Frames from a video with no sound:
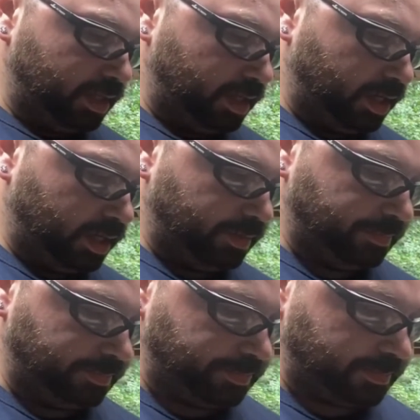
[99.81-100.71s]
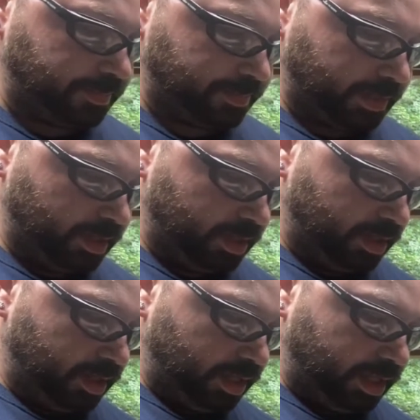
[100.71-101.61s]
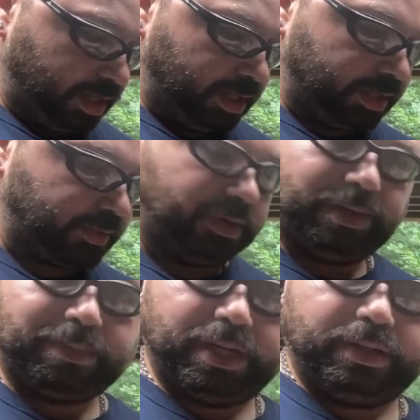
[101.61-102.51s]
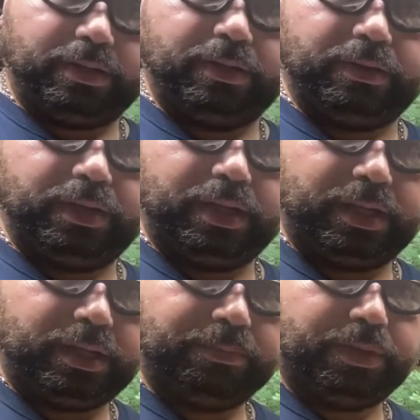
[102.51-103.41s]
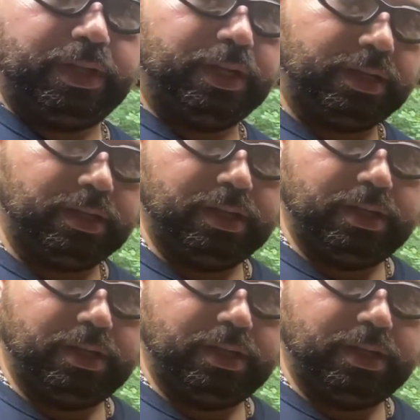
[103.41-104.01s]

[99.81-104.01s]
Um, And then this one I'm going to do the complete